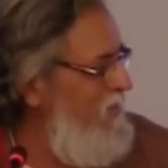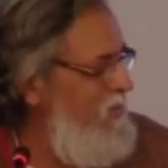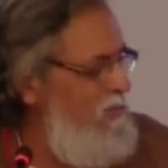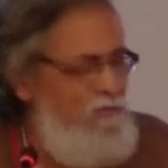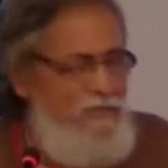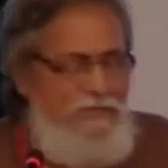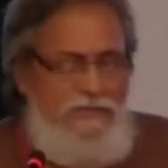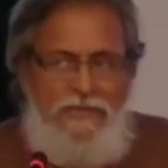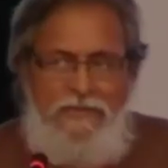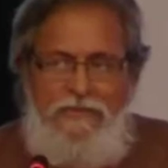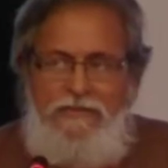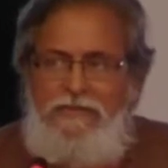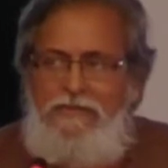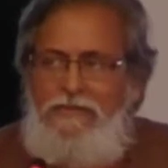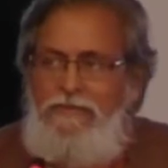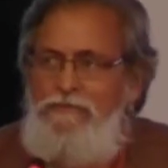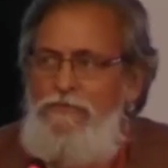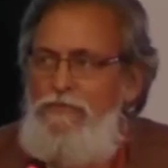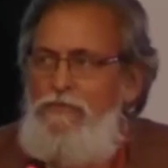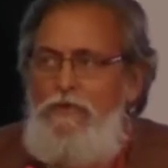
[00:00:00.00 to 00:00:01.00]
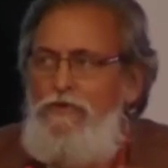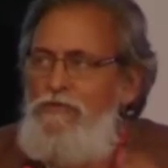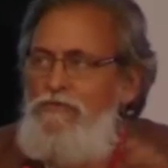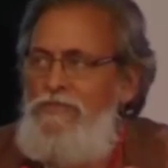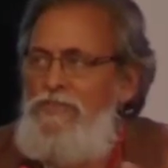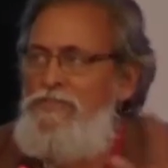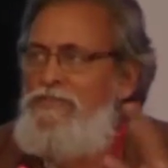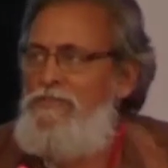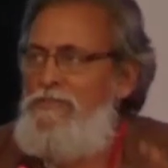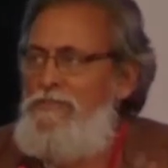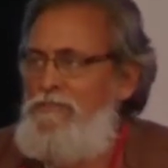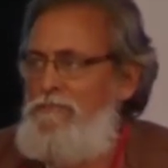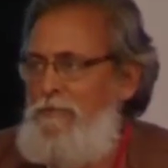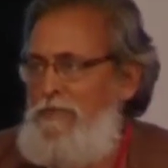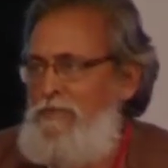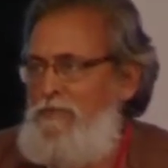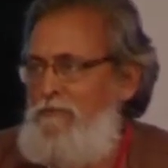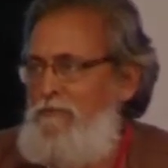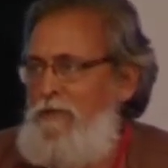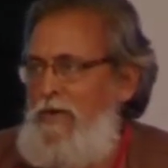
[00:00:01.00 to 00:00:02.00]
We said, we won't wish this
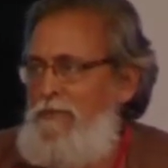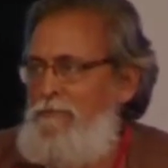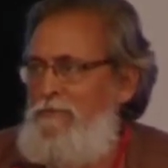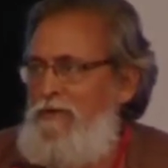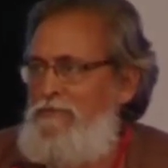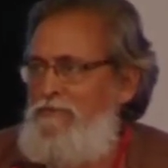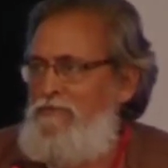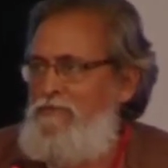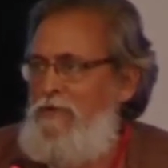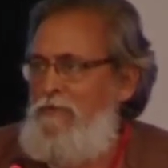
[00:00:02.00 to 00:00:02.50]
much of biomass